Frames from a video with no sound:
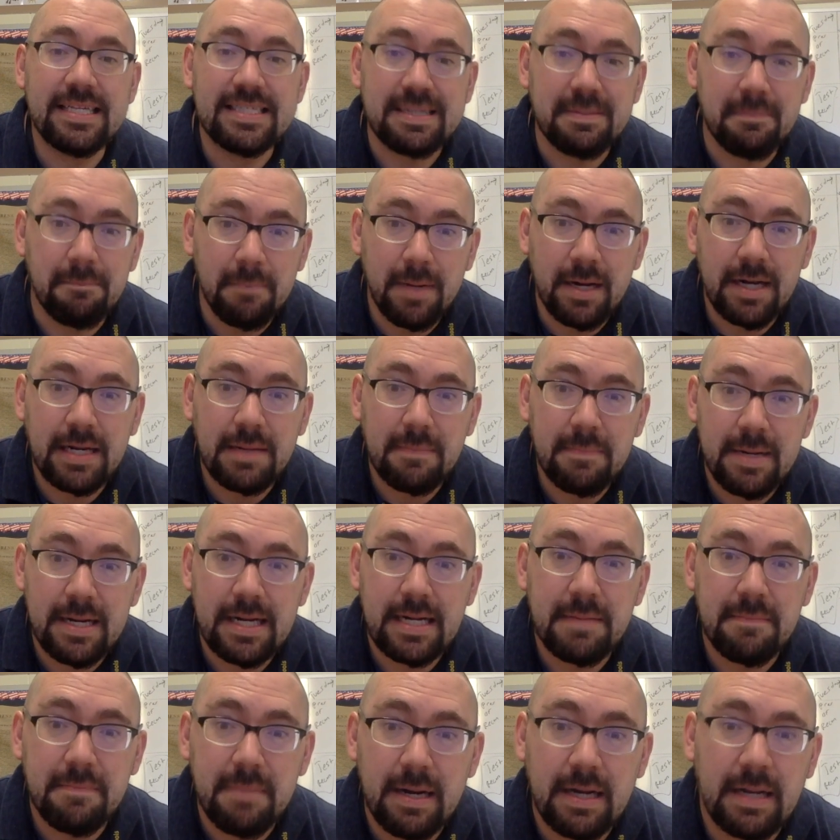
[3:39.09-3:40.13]
some money.
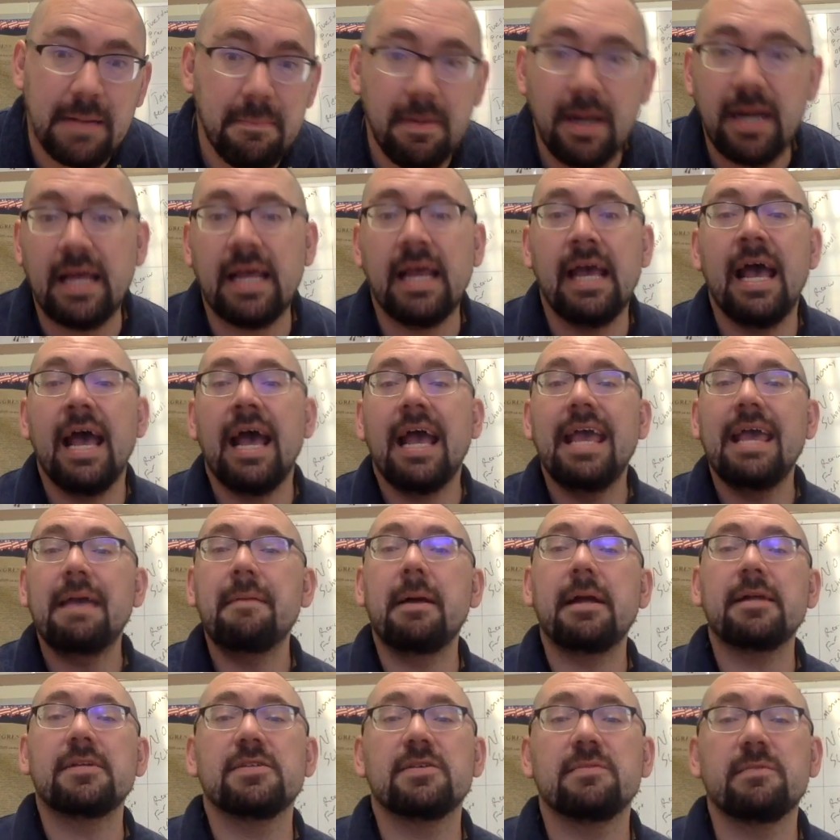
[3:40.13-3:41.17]
He
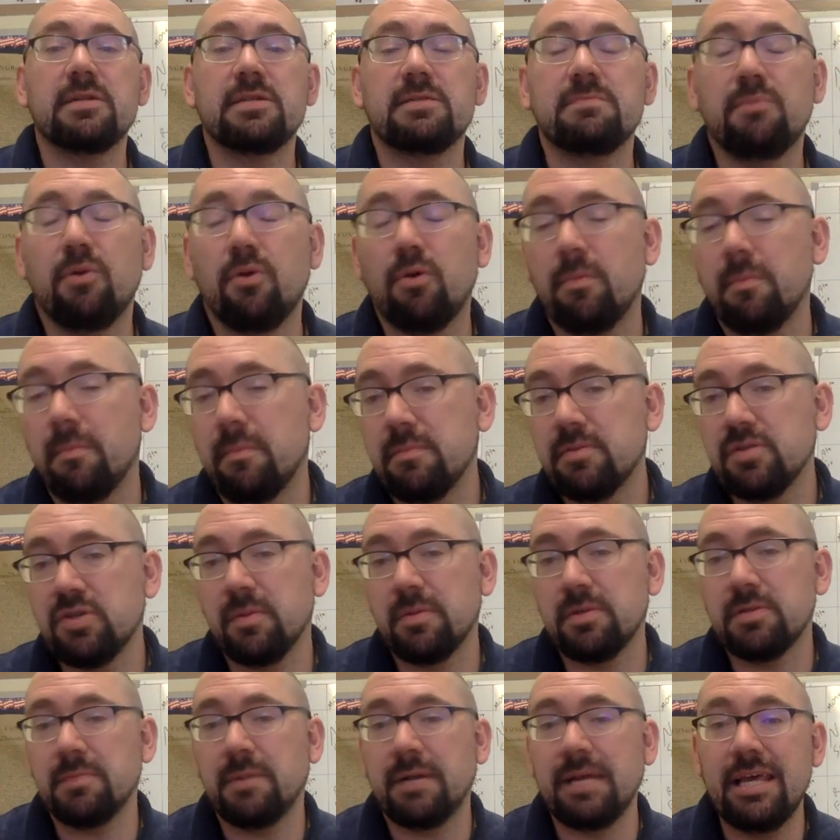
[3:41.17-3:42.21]
made so much
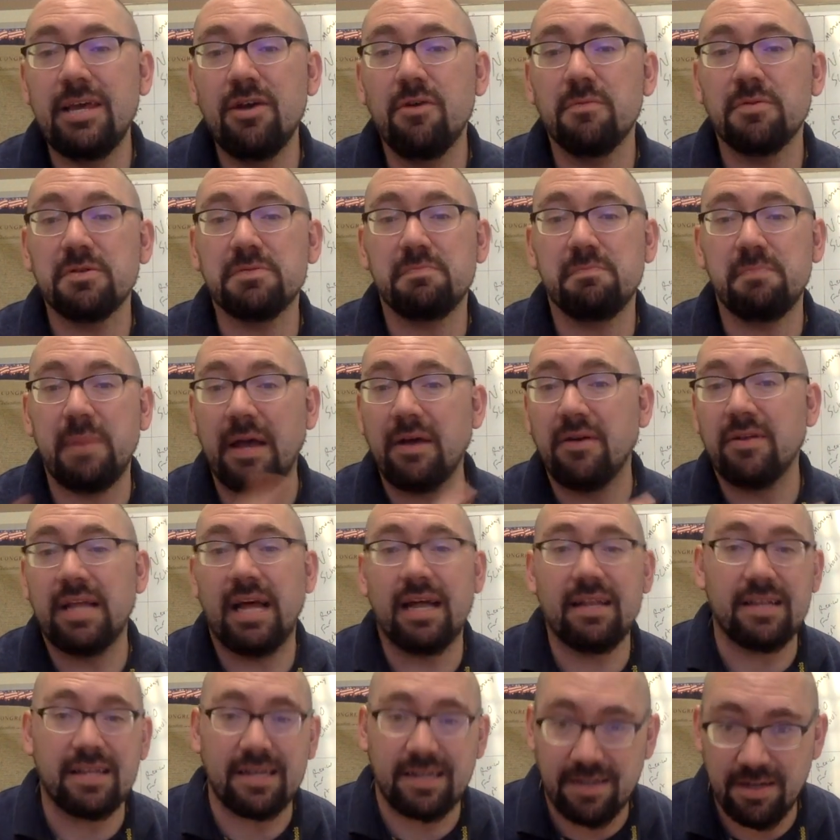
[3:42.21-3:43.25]
money, he almost bailed
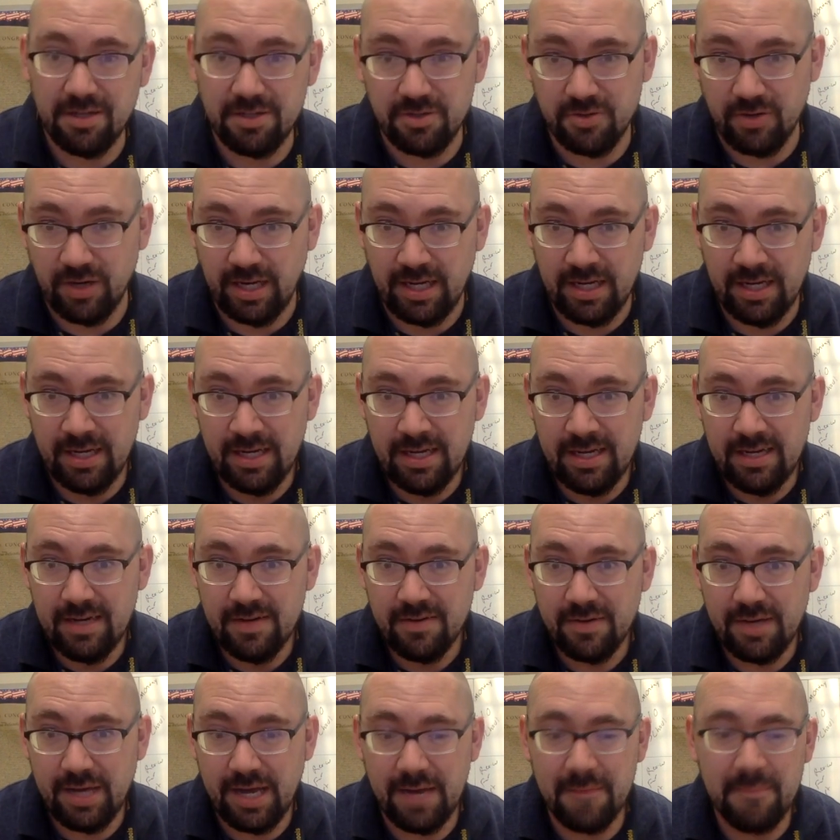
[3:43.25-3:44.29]
out the country.
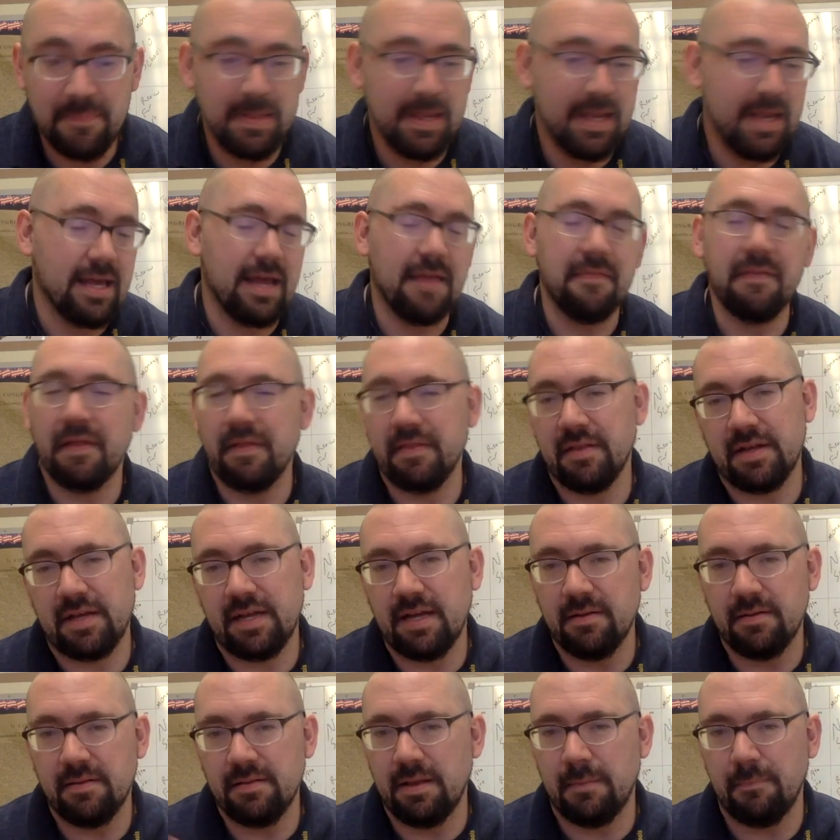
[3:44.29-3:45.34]
Okay? And then
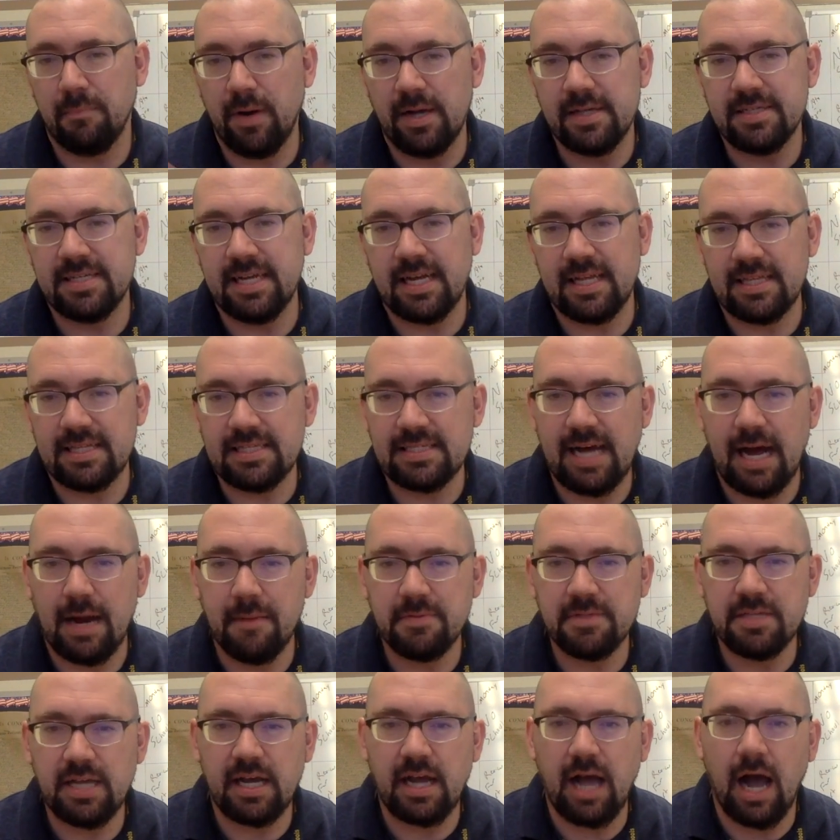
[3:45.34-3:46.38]
the president at the time
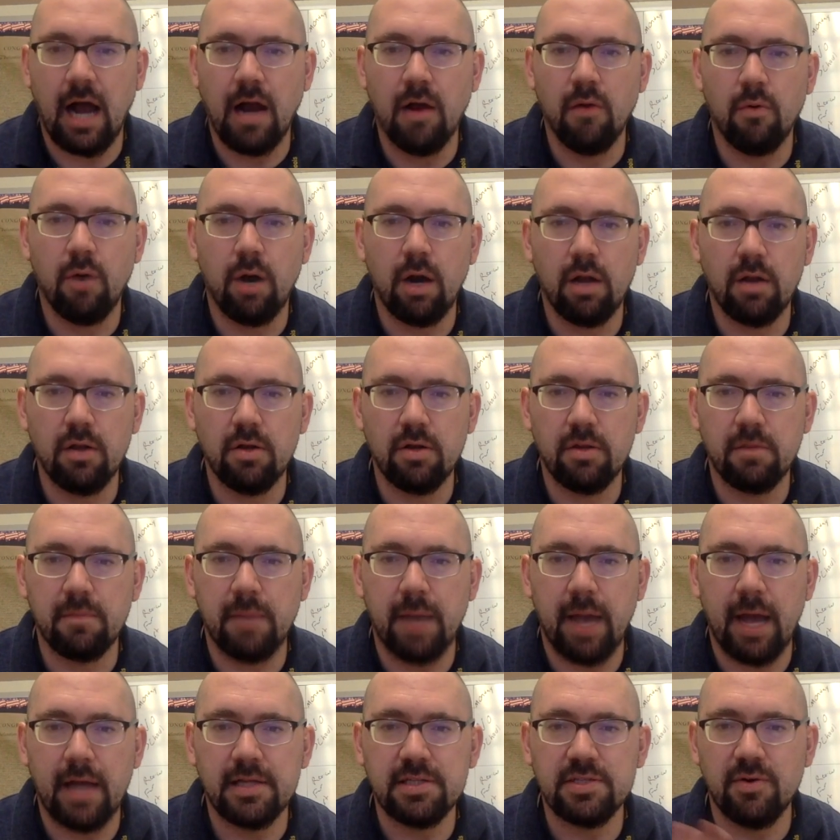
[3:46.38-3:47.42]
was like, I don't want to look
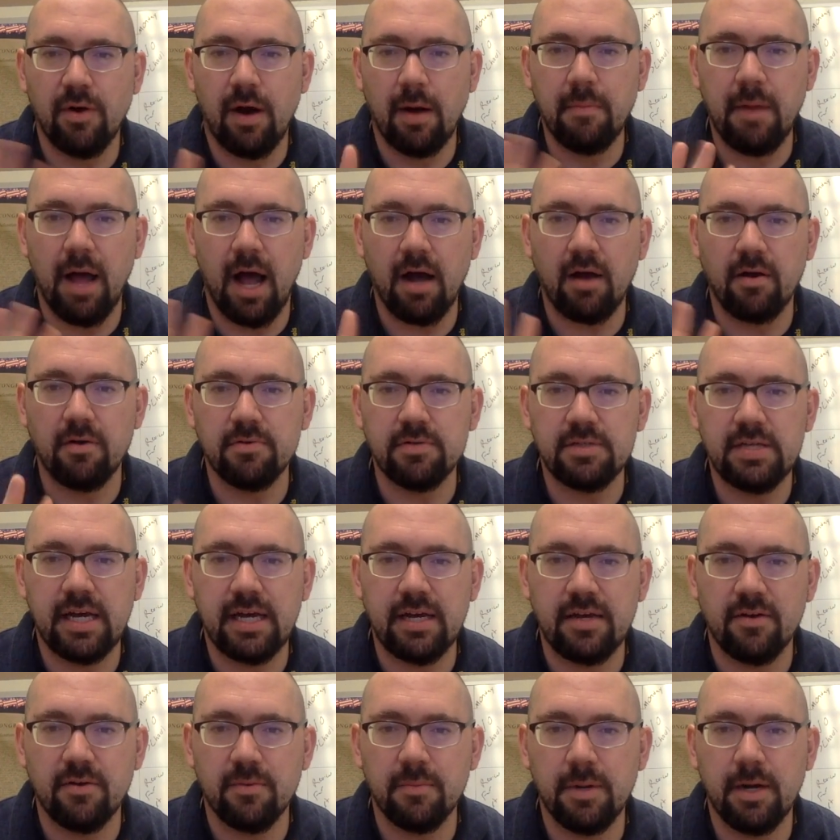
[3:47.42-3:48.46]
bad, so I'm not going to
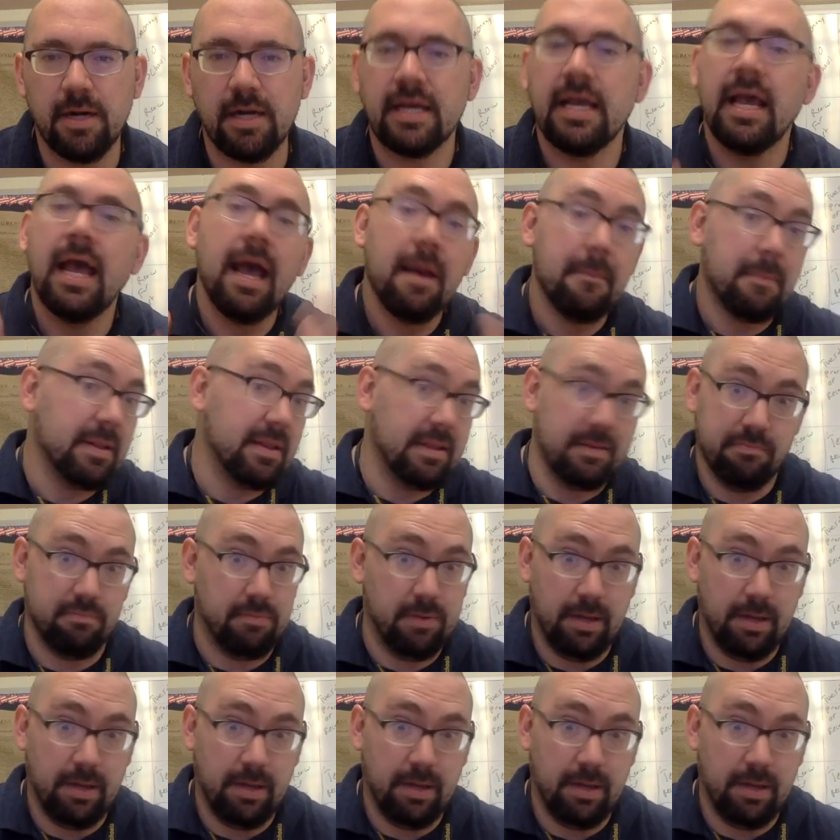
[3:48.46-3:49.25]
take your money. But